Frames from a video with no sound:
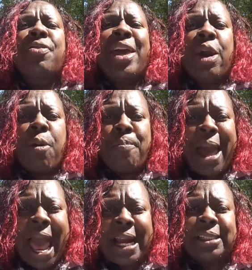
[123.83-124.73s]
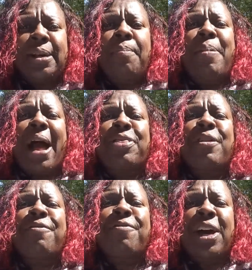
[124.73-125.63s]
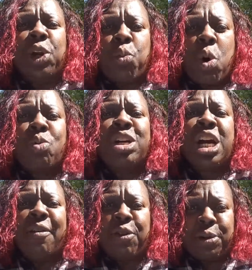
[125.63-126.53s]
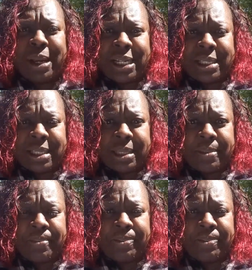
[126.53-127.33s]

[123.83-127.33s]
they are backed by the federal government.